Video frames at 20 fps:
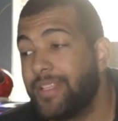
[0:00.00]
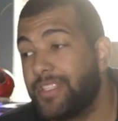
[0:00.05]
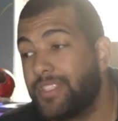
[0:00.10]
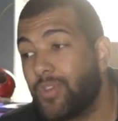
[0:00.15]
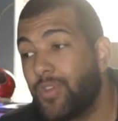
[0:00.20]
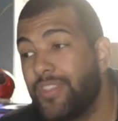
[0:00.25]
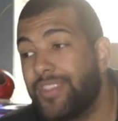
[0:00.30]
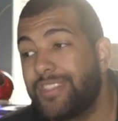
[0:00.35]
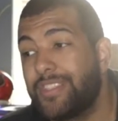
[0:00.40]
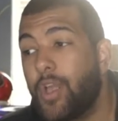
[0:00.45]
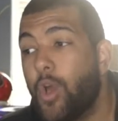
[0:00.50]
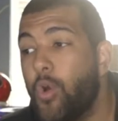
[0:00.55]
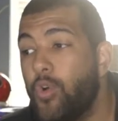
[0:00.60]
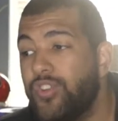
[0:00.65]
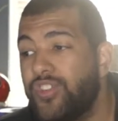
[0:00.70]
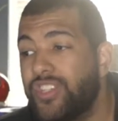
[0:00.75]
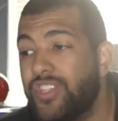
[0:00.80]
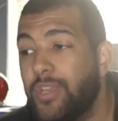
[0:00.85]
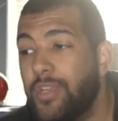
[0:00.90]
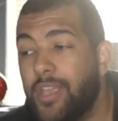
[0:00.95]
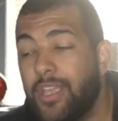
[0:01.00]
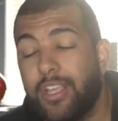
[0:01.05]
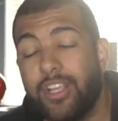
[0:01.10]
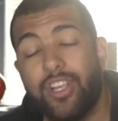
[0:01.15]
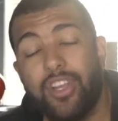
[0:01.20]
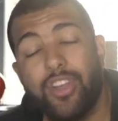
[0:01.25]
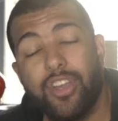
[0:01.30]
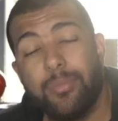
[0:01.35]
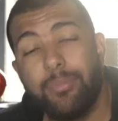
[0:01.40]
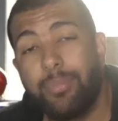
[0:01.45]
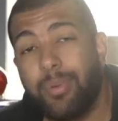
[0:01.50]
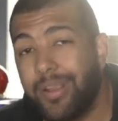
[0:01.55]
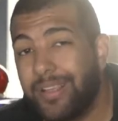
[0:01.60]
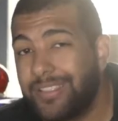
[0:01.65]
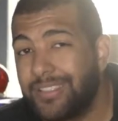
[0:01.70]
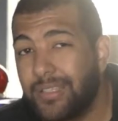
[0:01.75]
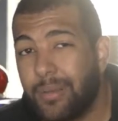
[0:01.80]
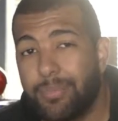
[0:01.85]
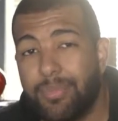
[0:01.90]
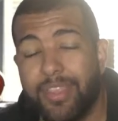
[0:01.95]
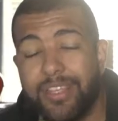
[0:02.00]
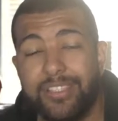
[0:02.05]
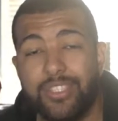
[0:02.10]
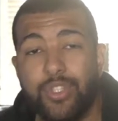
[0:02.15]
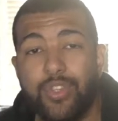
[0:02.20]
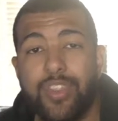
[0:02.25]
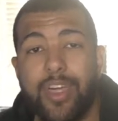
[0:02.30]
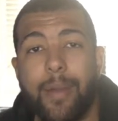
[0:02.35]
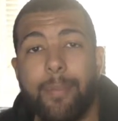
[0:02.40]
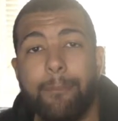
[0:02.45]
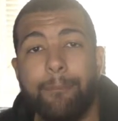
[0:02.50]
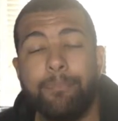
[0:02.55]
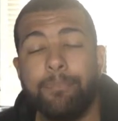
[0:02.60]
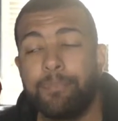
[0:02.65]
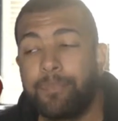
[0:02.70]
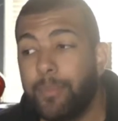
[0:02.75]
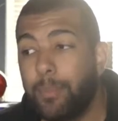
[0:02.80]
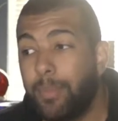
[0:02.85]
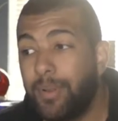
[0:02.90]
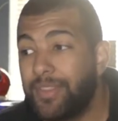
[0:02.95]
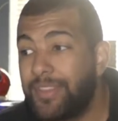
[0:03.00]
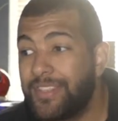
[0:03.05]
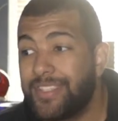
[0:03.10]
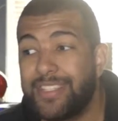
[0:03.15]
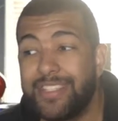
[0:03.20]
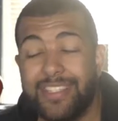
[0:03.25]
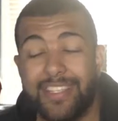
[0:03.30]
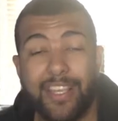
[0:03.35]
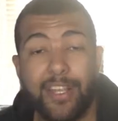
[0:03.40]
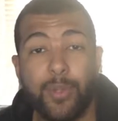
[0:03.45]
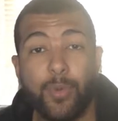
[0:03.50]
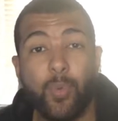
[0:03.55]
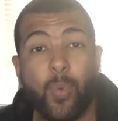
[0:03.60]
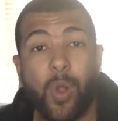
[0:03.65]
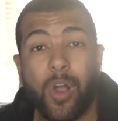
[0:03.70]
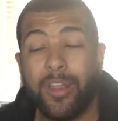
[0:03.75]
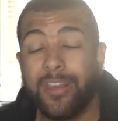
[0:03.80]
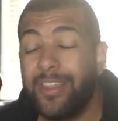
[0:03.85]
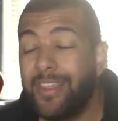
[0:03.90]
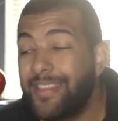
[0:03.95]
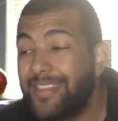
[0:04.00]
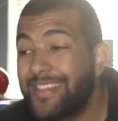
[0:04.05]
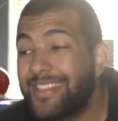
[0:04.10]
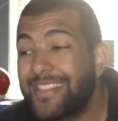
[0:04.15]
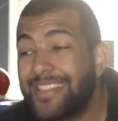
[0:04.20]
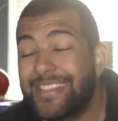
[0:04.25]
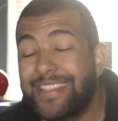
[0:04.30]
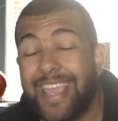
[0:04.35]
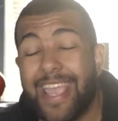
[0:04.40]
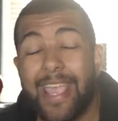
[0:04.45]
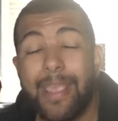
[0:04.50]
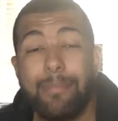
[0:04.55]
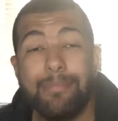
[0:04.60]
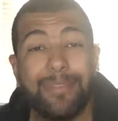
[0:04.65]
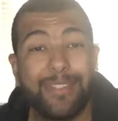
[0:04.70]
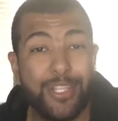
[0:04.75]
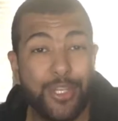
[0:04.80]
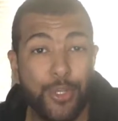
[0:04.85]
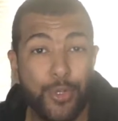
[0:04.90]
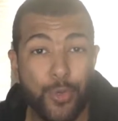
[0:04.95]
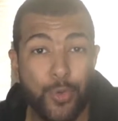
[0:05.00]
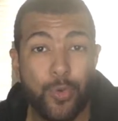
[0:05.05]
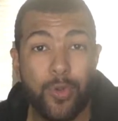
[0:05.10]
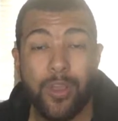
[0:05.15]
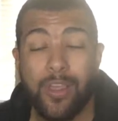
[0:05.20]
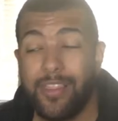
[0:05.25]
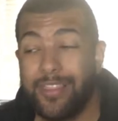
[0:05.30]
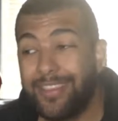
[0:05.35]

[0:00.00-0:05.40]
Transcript: So this coach could bring something to them, but this is year one. This is game two.